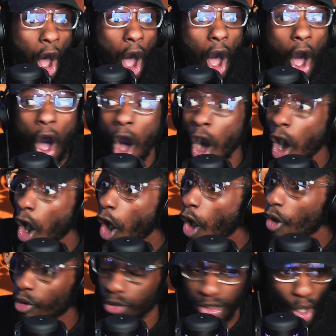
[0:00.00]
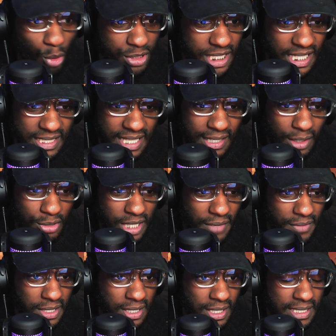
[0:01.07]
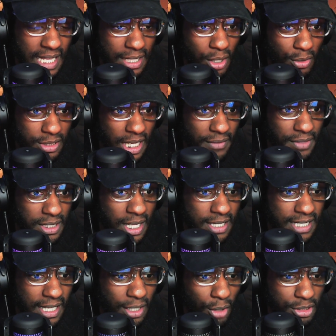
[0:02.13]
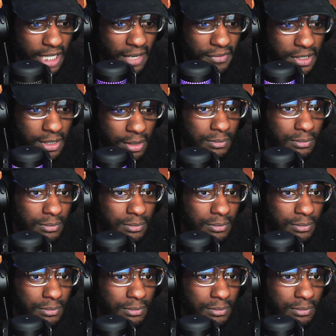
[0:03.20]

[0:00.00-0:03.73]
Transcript: Oh, don't say, say don't save us. Say don't save us. Say don't save us.